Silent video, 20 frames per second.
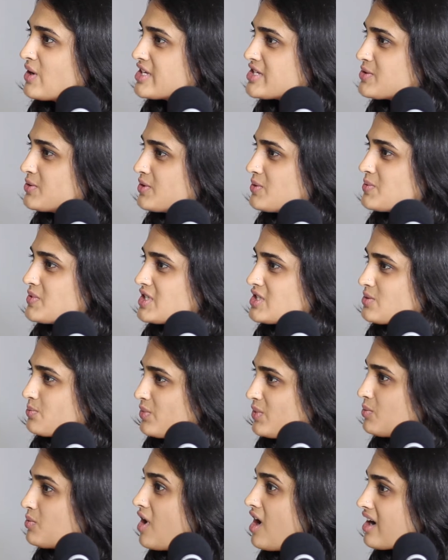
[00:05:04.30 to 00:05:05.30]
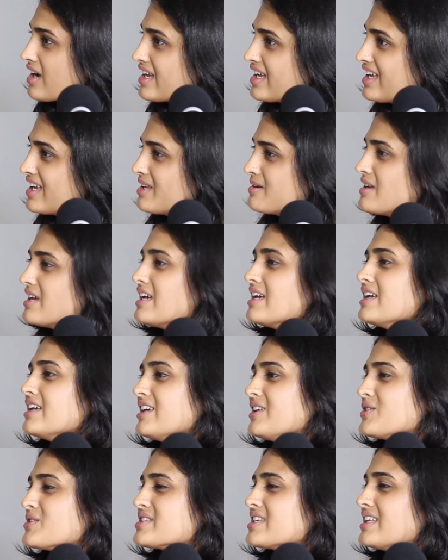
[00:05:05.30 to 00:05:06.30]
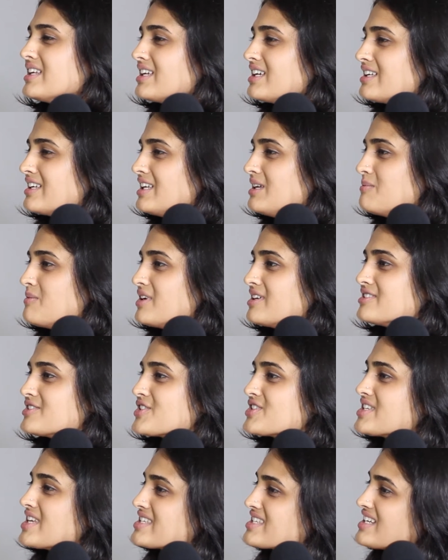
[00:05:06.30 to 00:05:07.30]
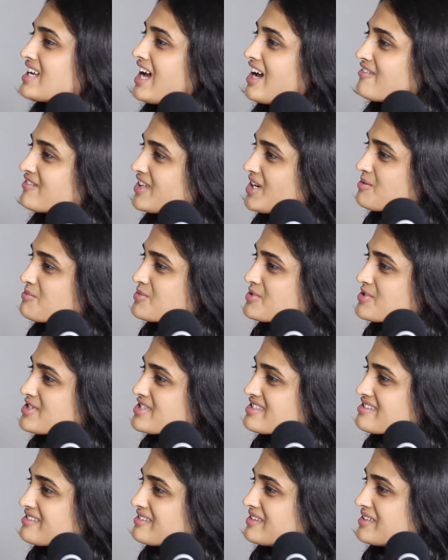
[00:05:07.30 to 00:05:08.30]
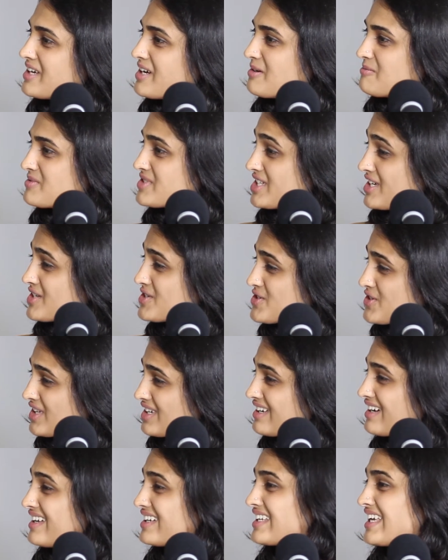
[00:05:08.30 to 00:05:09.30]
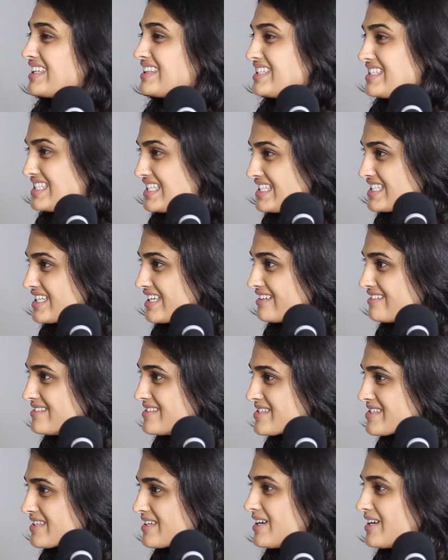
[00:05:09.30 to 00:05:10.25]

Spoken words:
as soon as we walk in. Sending an email just doesn't have that personal touch. They can't get the details.